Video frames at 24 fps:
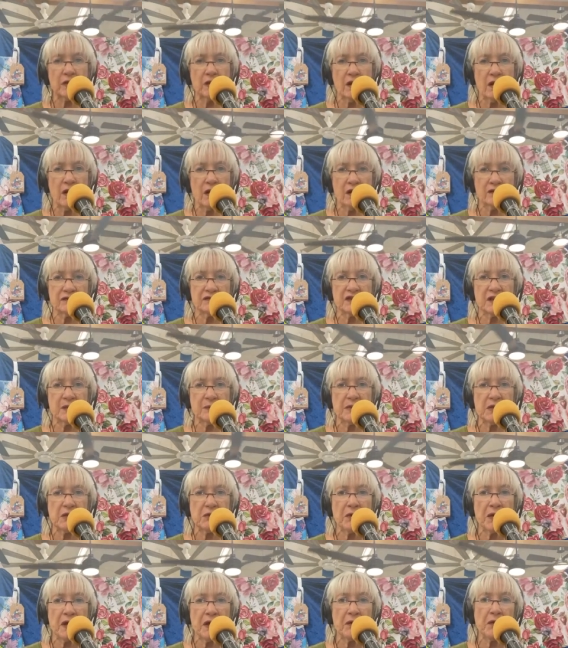we're off
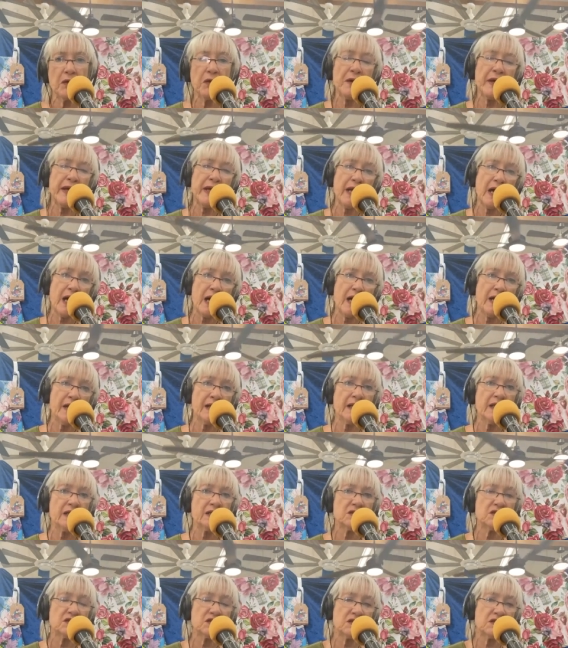
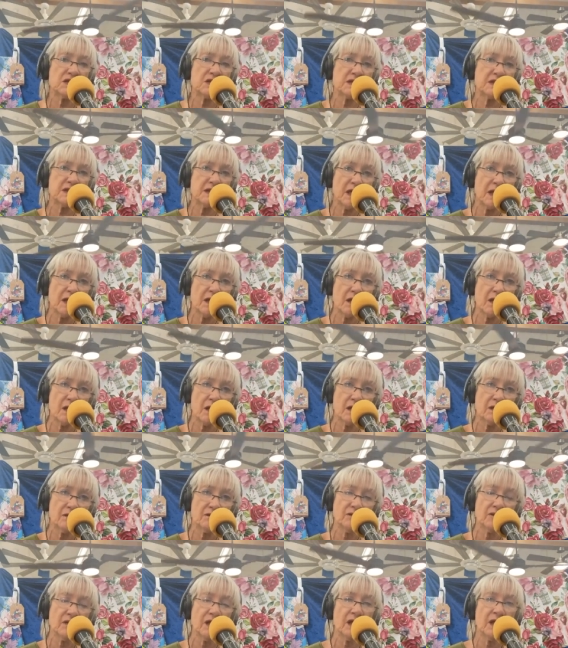WOAI, and just stay
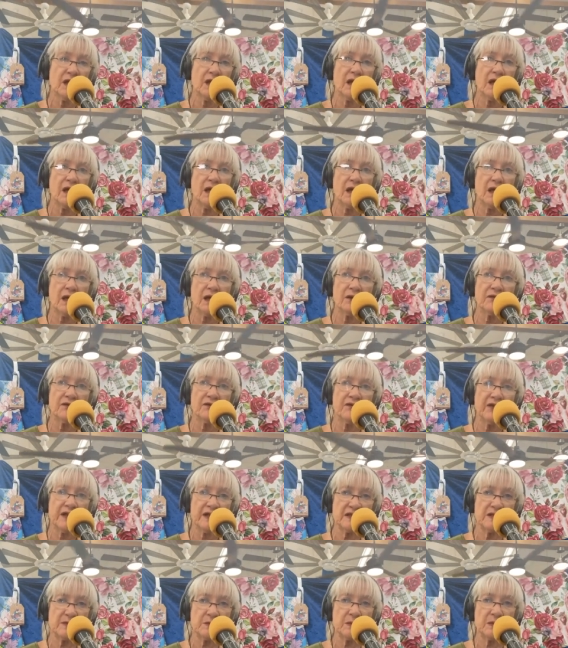on
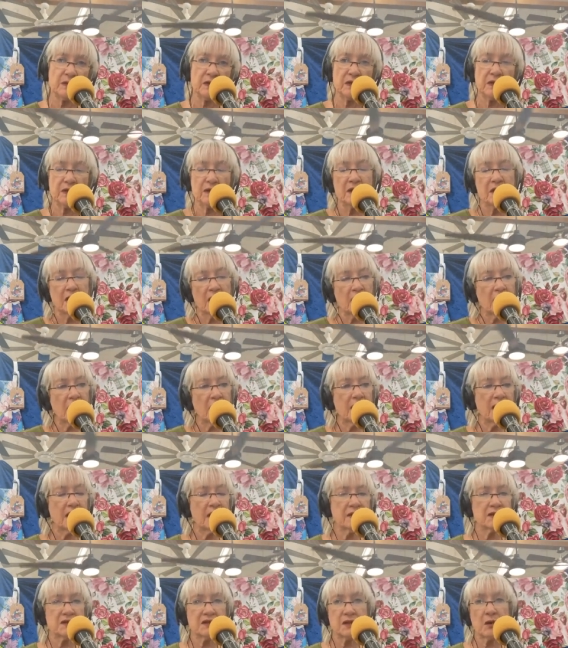Facebook,
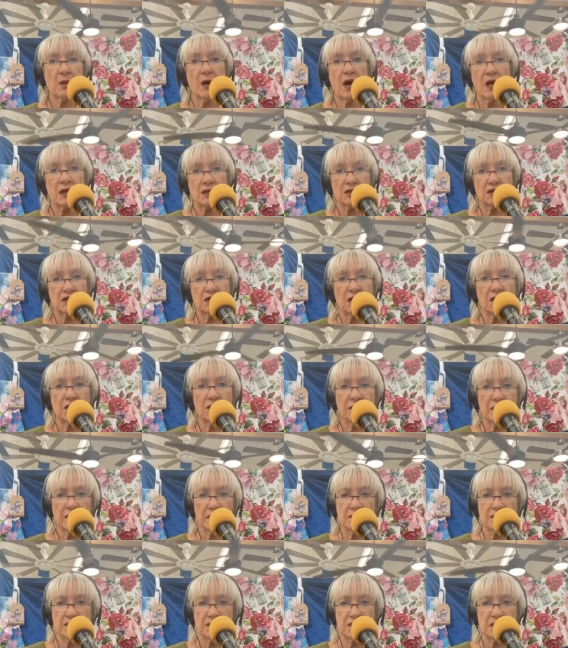and so I'll show
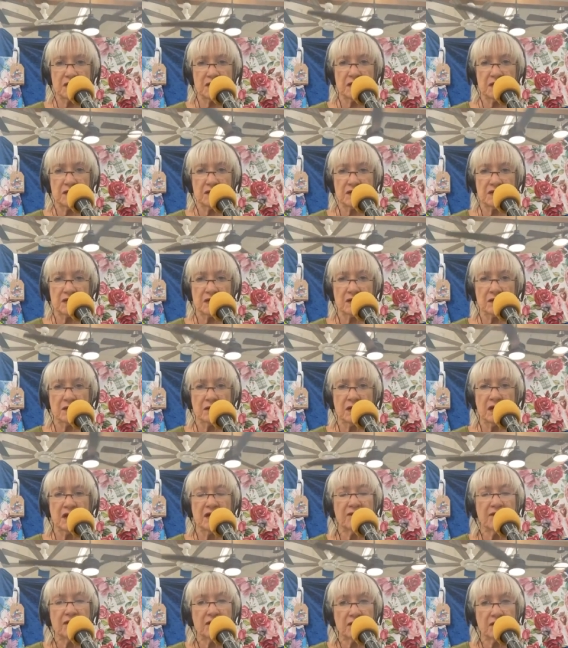those to you. So
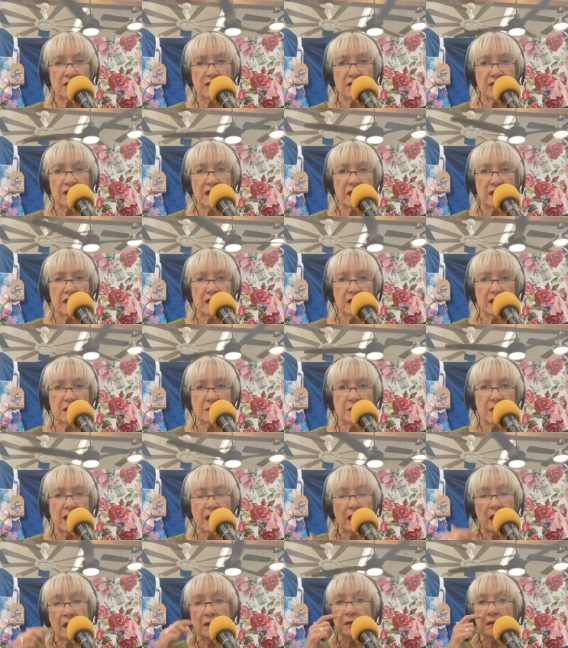if you're thinking
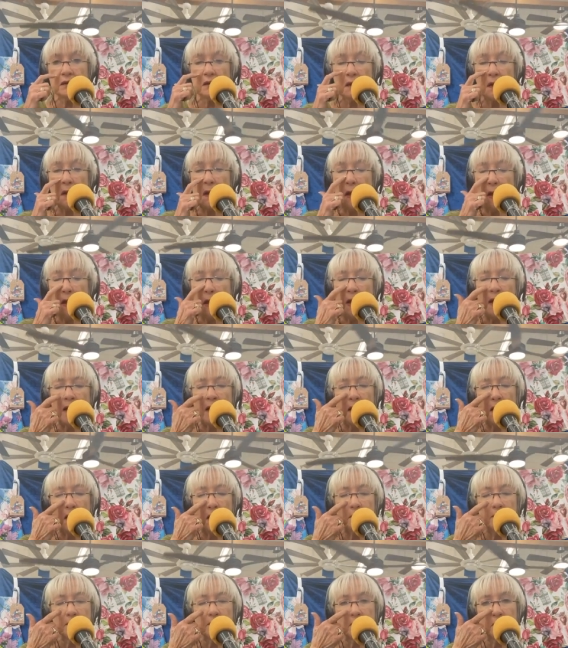about
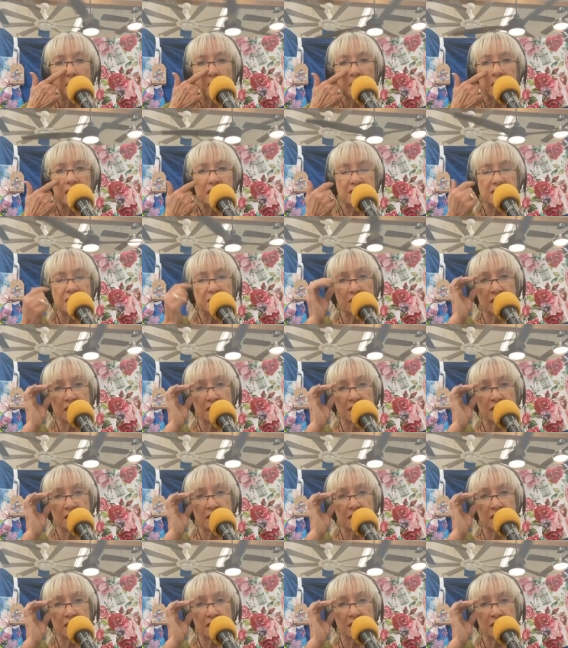as